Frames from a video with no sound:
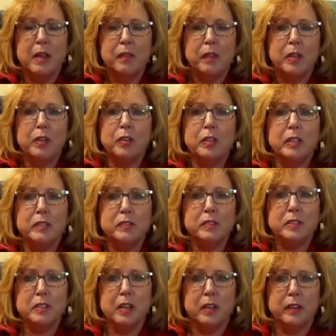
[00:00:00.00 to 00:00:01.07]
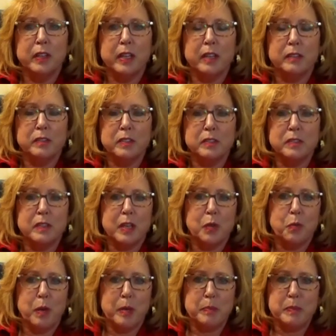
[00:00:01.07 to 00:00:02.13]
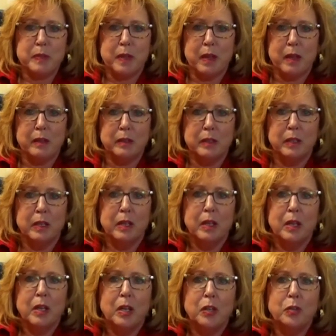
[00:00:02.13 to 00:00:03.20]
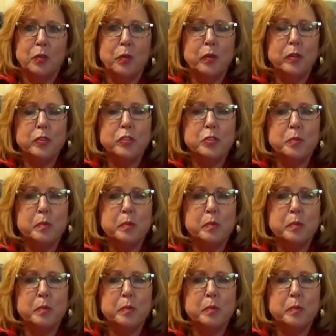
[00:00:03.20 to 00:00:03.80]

that are listed on the SSA website in order to